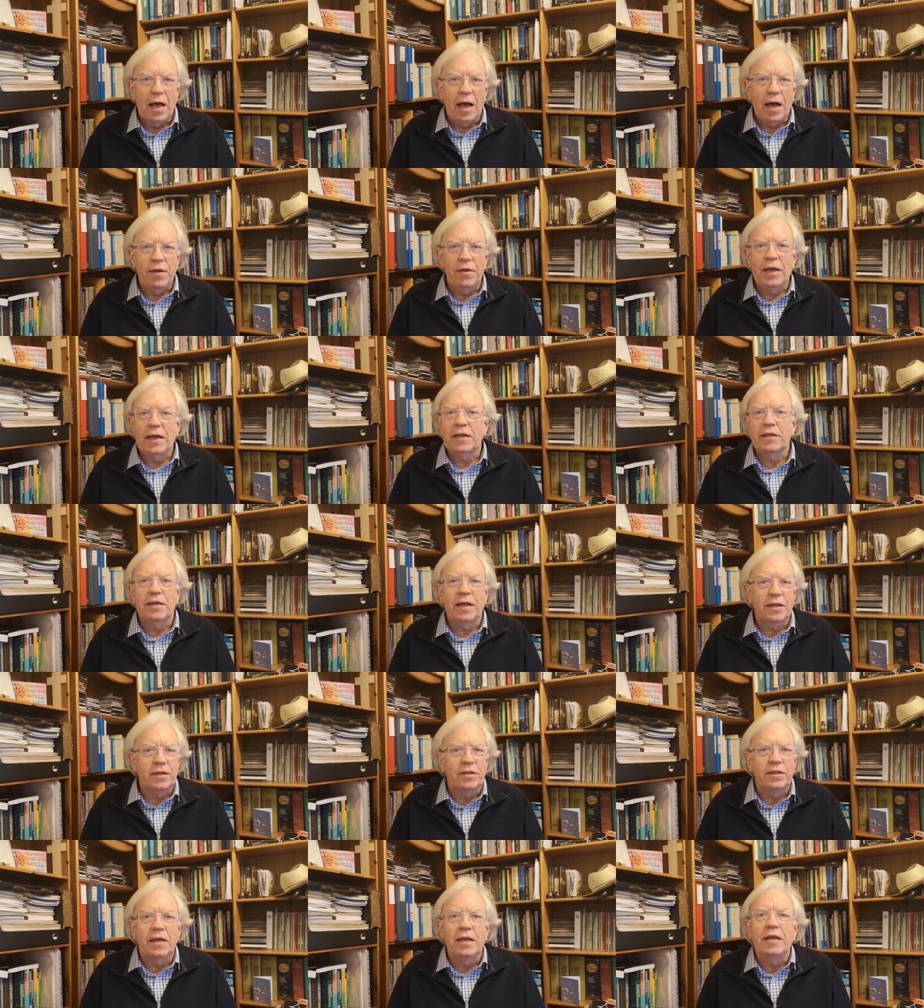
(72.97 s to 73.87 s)
And next
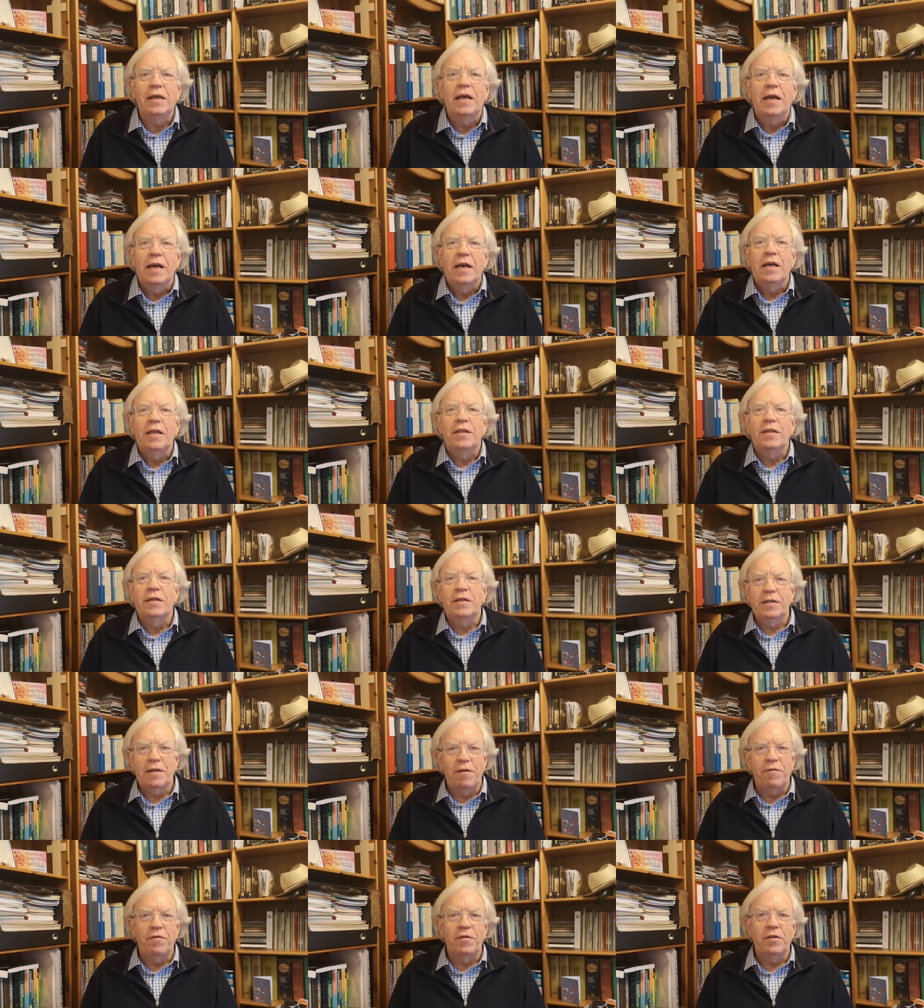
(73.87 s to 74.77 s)
Saturday, the
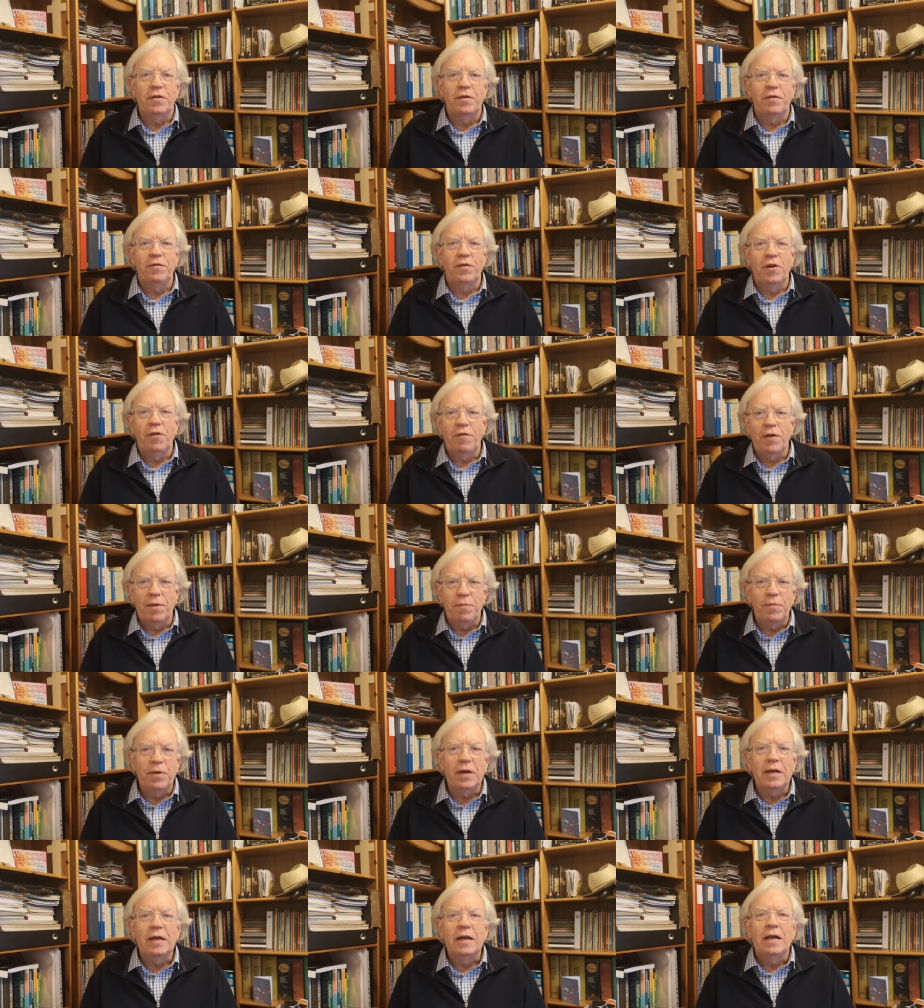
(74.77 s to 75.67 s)
7th of
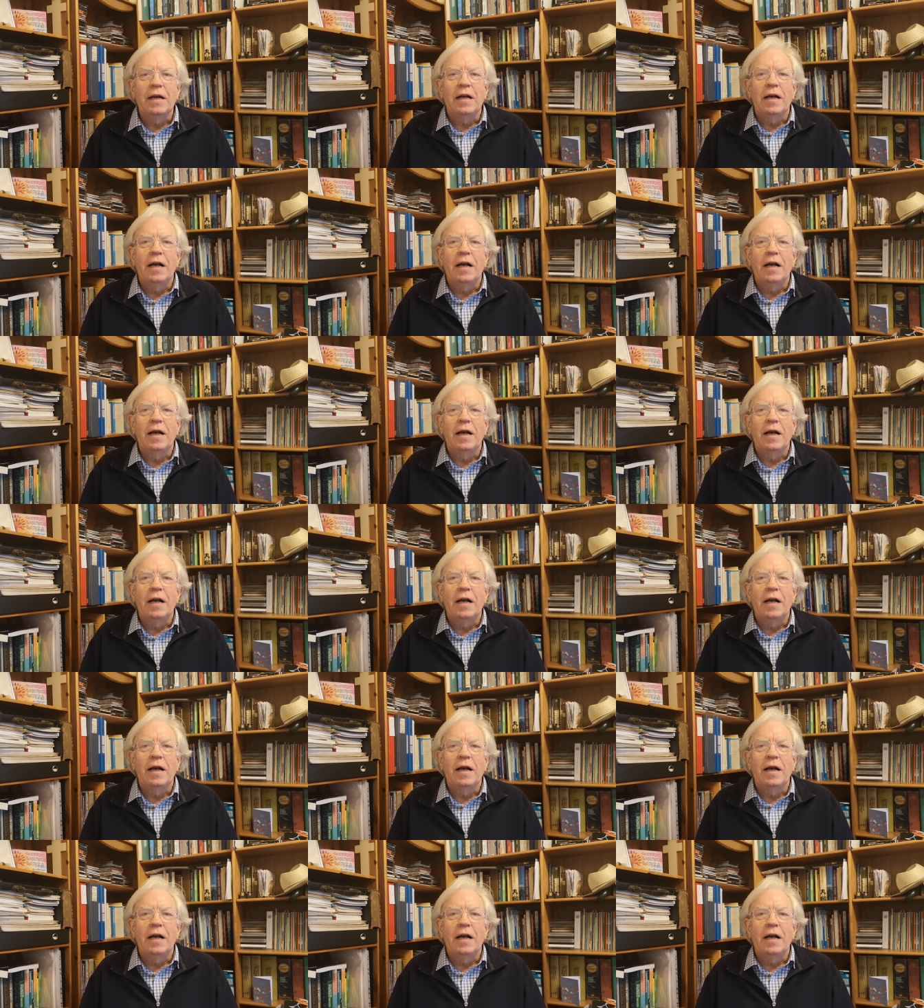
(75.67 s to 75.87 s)
November,